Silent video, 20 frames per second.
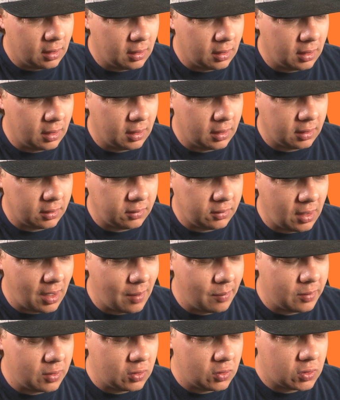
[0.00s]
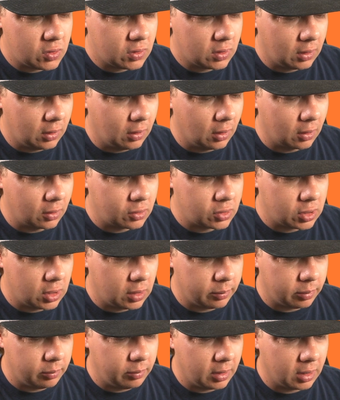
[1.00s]
uh, damage
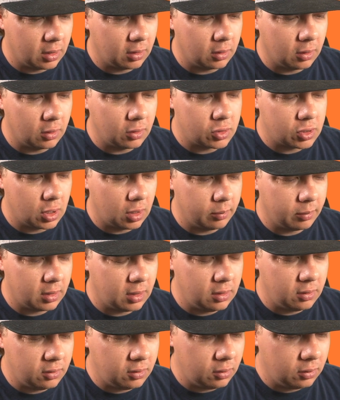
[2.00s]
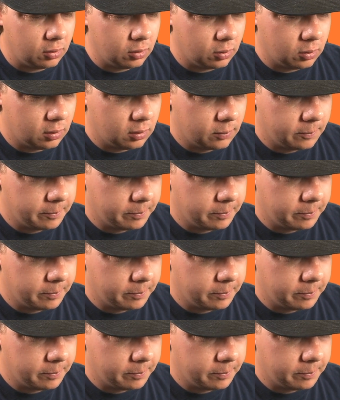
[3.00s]
Garchomp and Mega Garchomp can do.